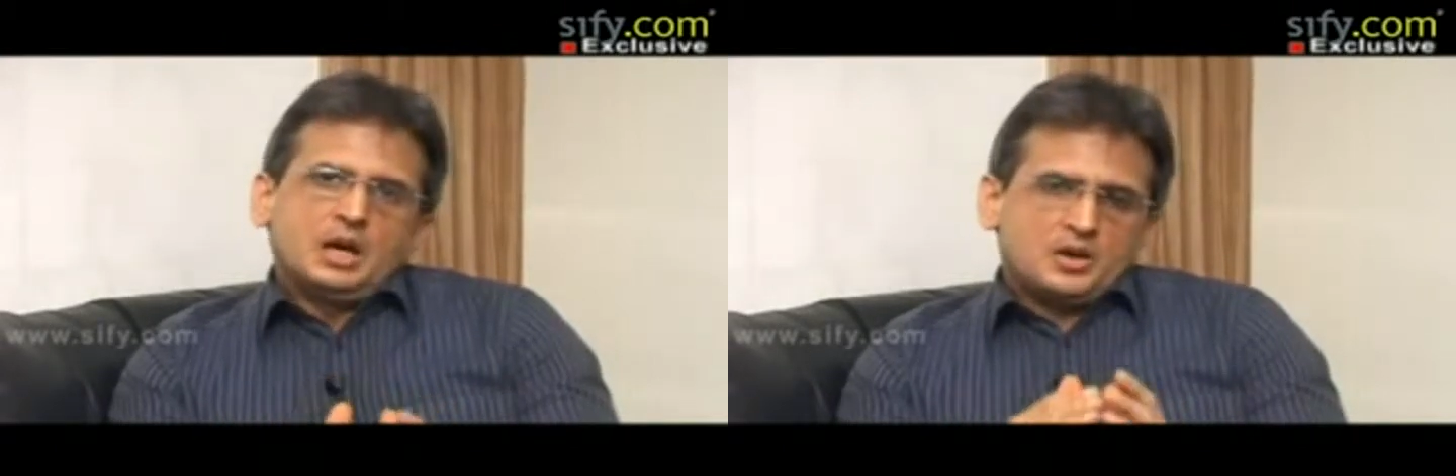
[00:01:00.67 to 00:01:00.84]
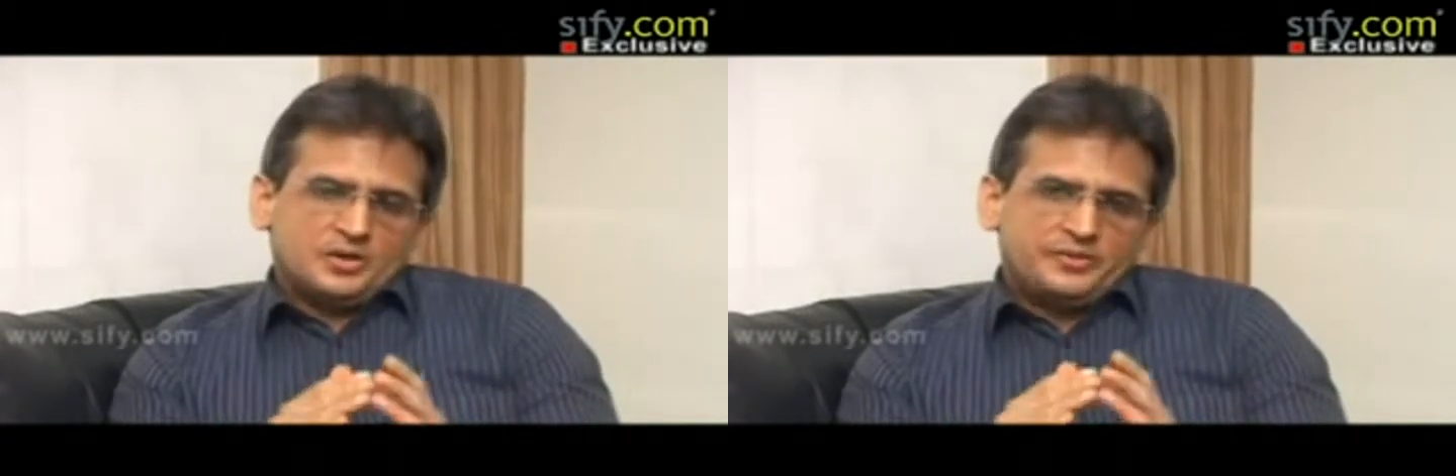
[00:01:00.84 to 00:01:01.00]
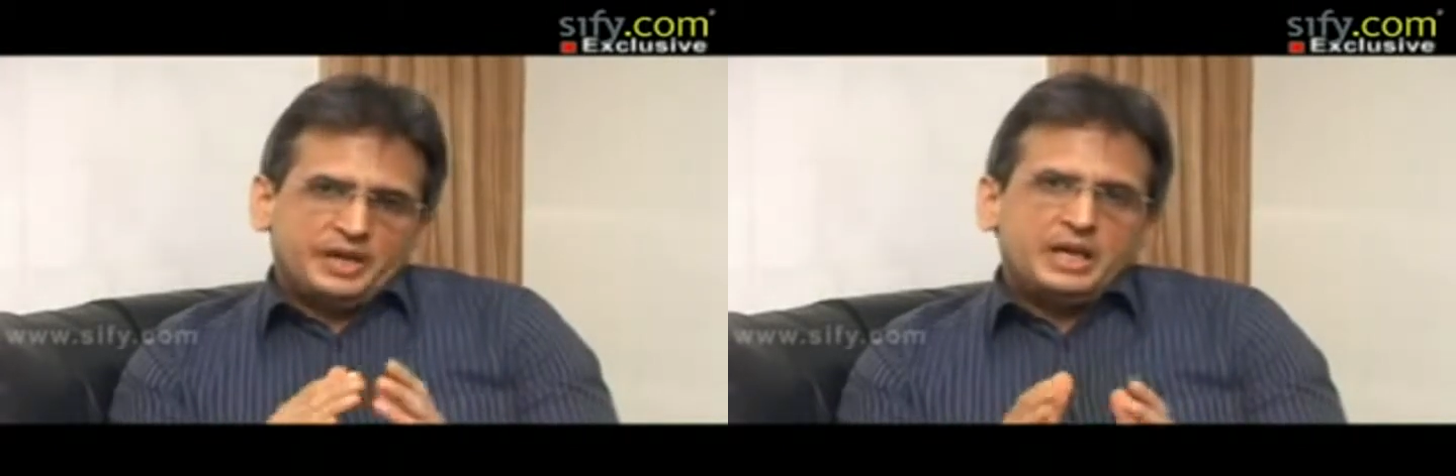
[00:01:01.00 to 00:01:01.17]

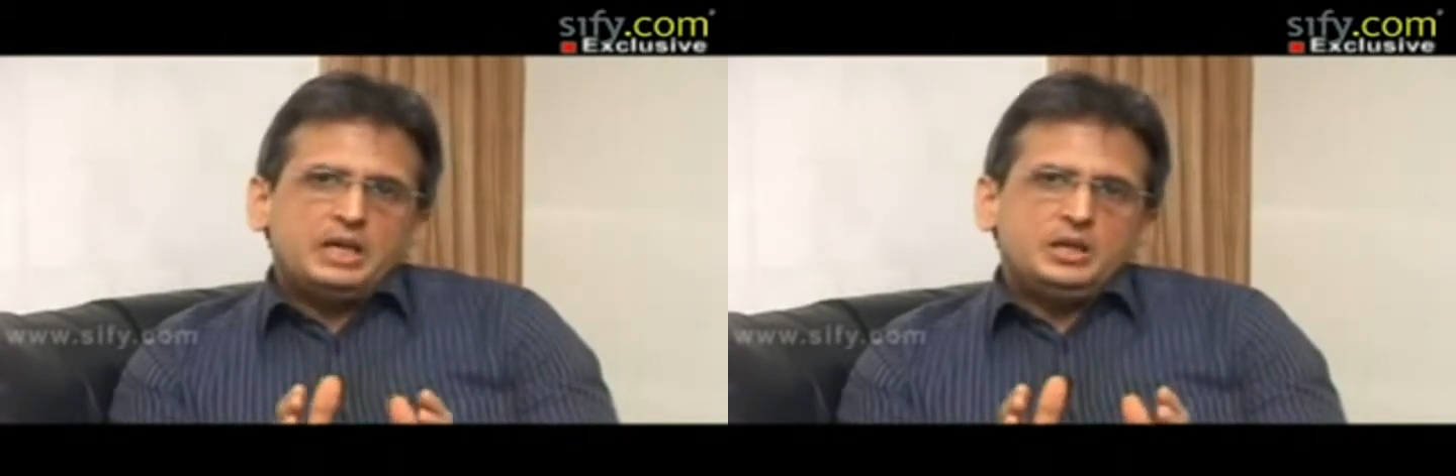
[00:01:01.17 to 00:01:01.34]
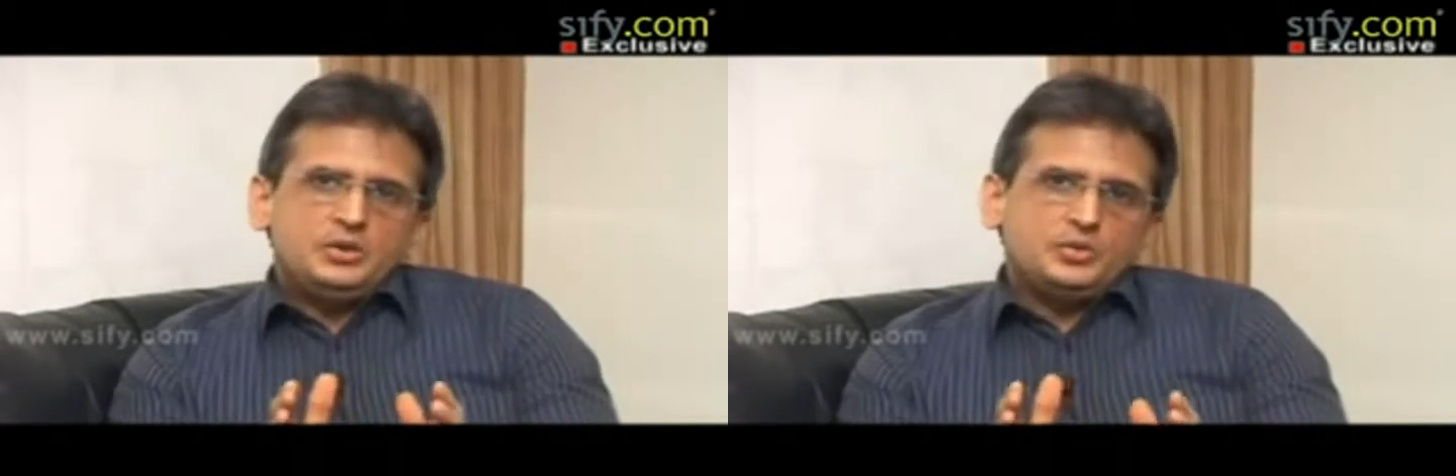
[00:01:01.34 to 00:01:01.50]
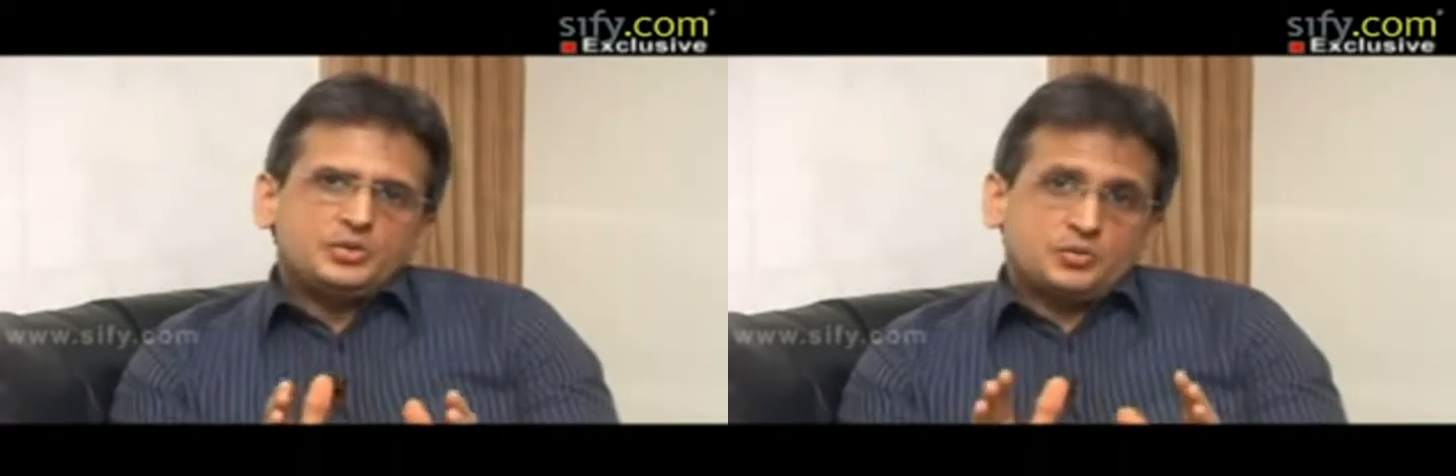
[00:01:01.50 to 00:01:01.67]
are of
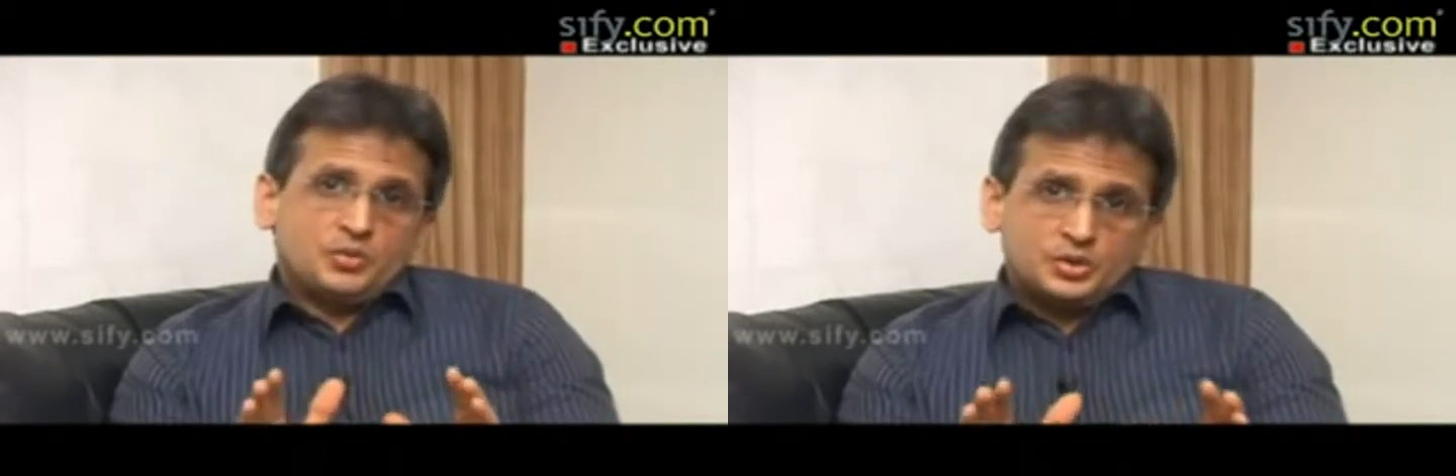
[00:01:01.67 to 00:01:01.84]
any use